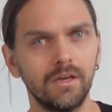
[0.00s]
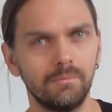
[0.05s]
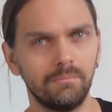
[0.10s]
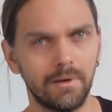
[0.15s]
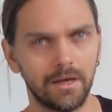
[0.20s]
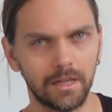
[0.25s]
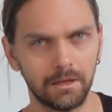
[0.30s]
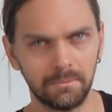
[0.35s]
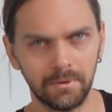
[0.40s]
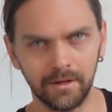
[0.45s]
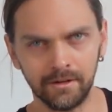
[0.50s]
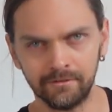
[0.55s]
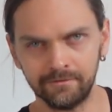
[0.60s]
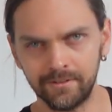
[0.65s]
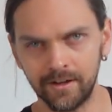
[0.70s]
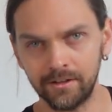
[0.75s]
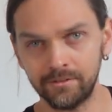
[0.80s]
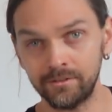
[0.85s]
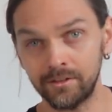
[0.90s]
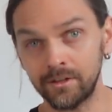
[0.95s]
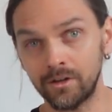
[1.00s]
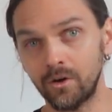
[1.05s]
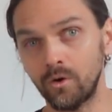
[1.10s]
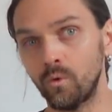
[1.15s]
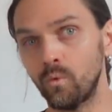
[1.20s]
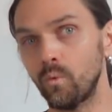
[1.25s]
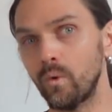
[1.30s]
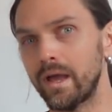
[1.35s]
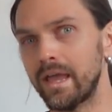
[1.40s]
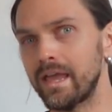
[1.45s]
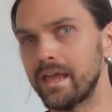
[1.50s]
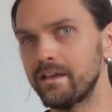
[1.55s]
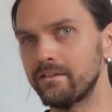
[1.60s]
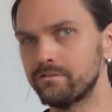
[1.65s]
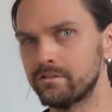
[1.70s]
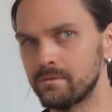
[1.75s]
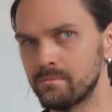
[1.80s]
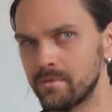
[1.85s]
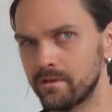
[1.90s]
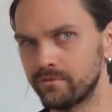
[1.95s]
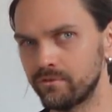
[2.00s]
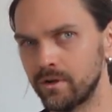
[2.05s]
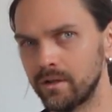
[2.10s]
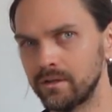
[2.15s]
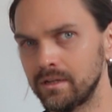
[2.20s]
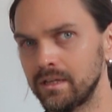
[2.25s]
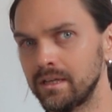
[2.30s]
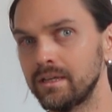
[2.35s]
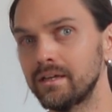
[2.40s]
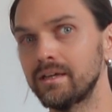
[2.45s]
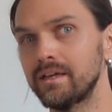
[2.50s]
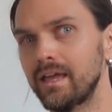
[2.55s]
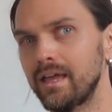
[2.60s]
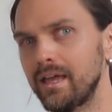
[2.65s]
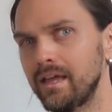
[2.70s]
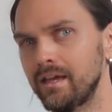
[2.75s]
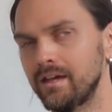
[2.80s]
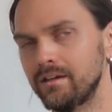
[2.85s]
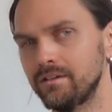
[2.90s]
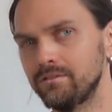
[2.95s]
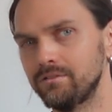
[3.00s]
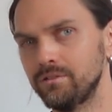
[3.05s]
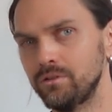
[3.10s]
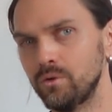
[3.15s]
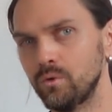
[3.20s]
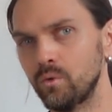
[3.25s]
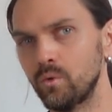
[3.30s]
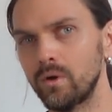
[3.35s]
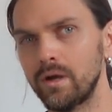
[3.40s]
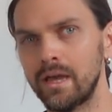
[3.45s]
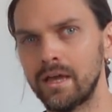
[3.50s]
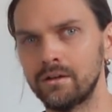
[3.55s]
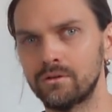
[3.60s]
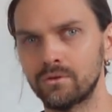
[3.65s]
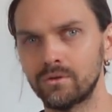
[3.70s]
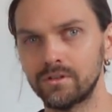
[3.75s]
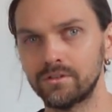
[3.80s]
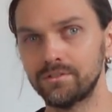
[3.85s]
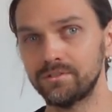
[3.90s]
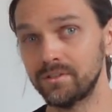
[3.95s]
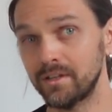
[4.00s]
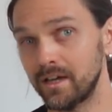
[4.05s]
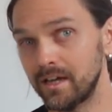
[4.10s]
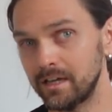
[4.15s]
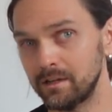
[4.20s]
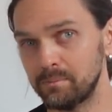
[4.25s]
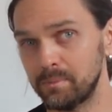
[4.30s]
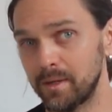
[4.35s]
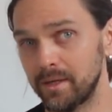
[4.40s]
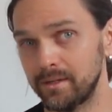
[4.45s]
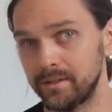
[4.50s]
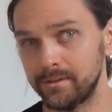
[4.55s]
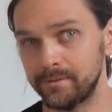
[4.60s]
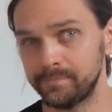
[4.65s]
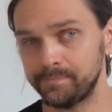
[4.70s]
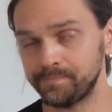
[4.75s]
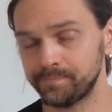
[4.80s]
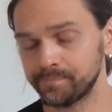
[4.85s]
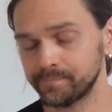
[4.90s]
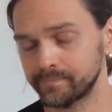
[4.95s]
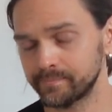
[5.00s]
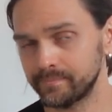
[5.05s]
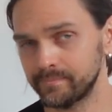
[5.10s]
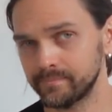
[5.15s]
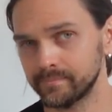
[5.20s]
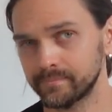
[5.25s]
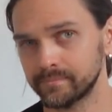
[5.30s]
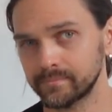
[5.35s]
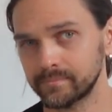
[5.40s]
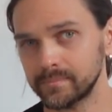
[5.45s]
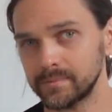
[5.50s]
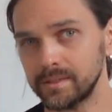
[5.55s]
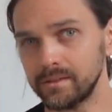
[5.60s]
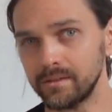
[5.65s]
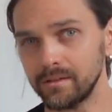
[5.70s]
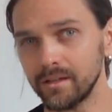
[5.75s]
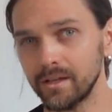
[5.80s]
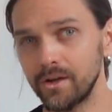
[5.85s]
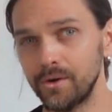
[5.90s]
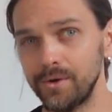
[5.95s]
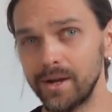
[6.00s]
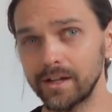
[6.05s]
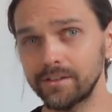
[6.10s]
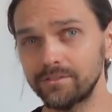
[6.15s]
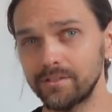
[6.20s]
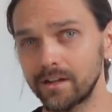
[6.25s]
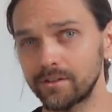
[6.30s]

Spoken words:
belly button facing away from the front knee as you enter a side bend. Our next